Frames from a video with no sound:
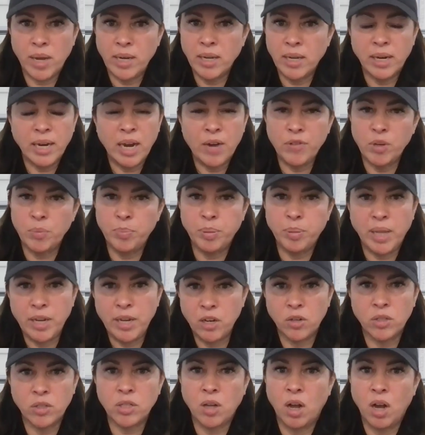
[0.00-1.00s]
Not every
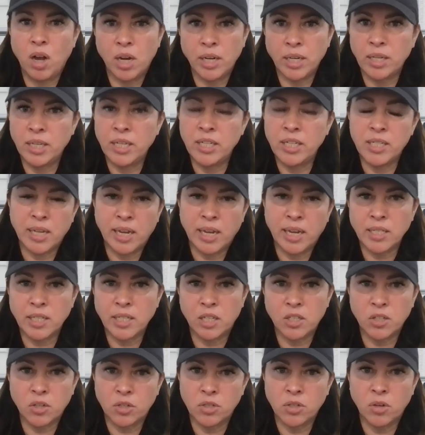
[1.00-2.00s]
player is on and needs to
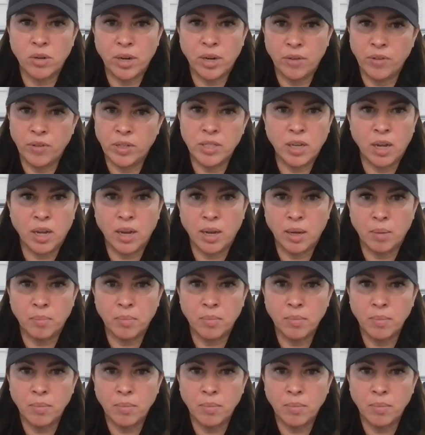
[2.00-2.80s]
access their zone every time.